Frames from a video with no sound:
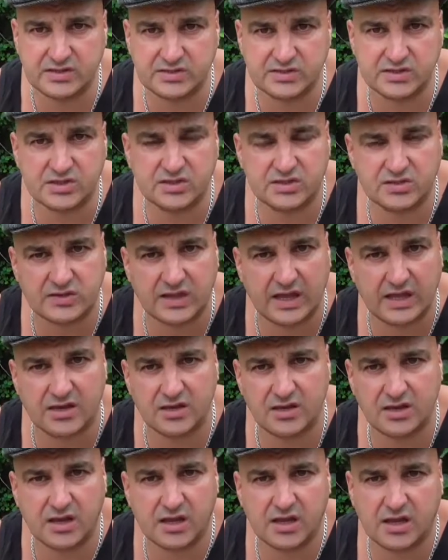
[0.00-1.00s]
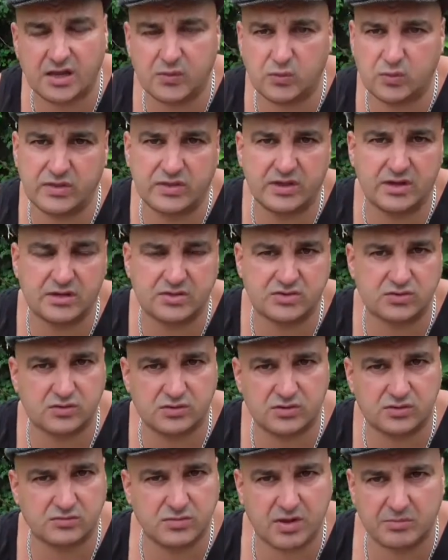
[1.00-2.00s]
is then within a
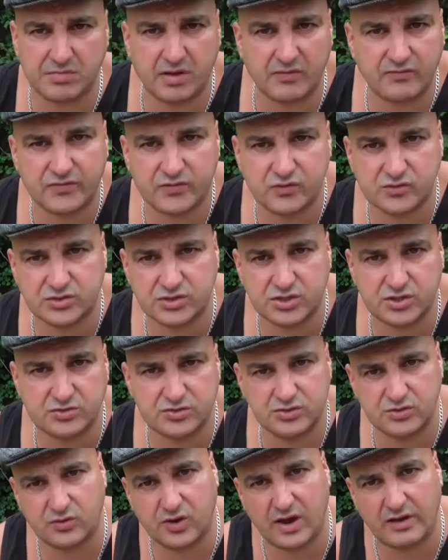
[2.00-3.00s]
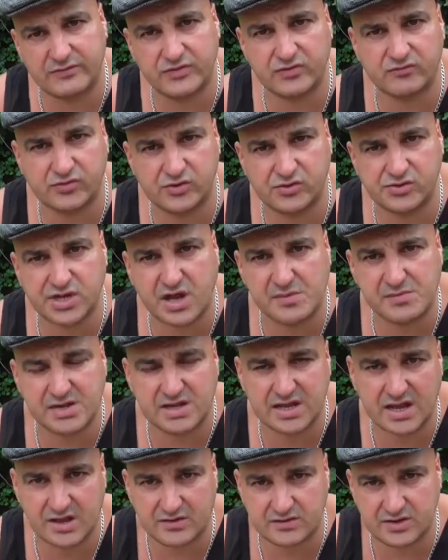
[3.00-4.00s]
sort of month or two you'll have the roots coming
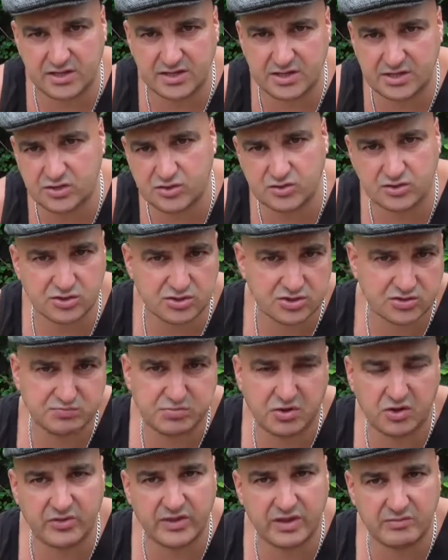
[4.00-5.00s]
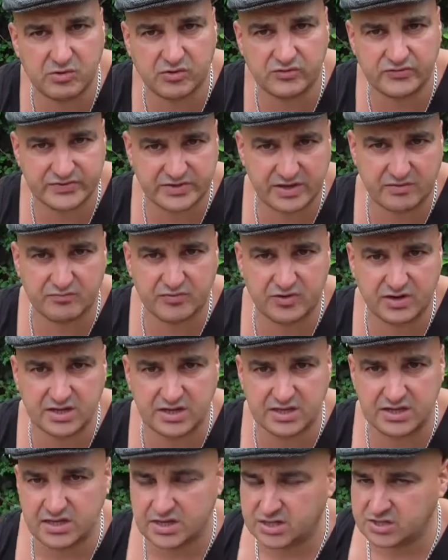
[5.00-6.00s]
down, and then you can just pot them on
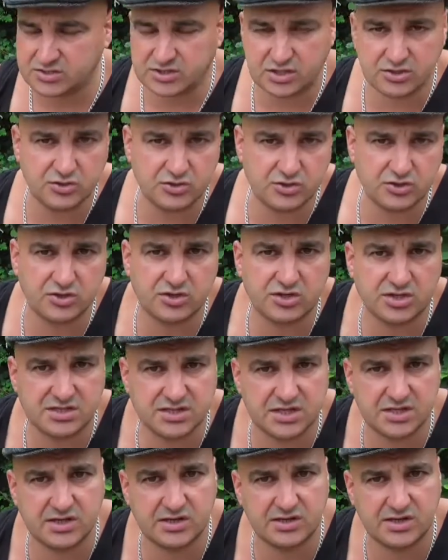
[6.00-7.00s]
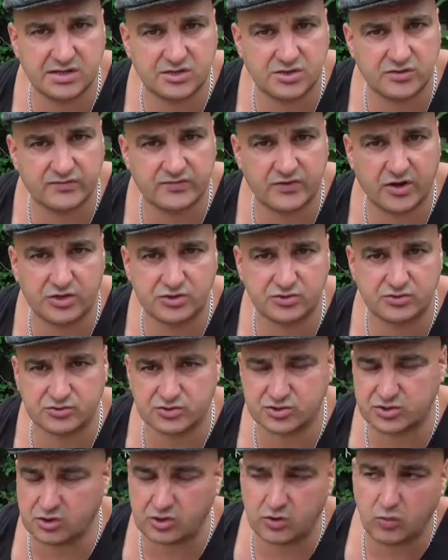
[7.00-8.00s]
separately, so you can continually divide your
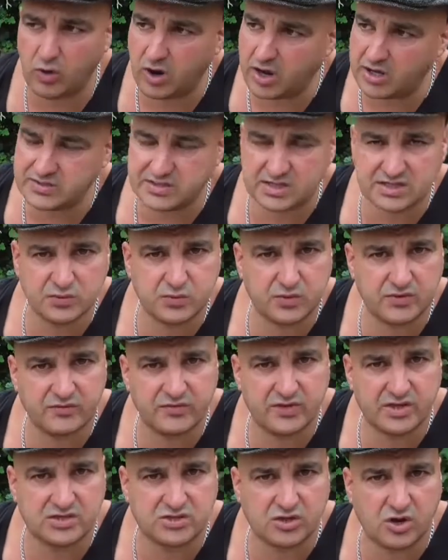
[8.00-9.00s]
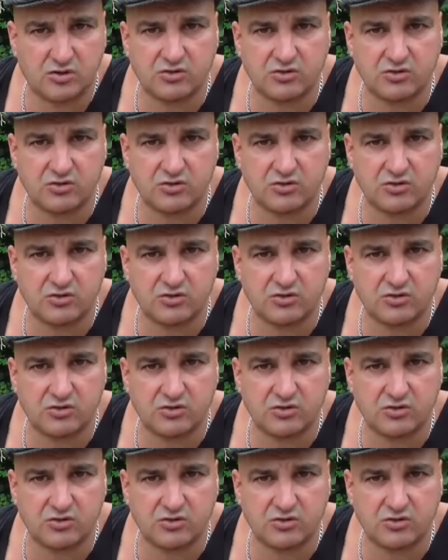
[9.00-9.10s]
stock. What I did with this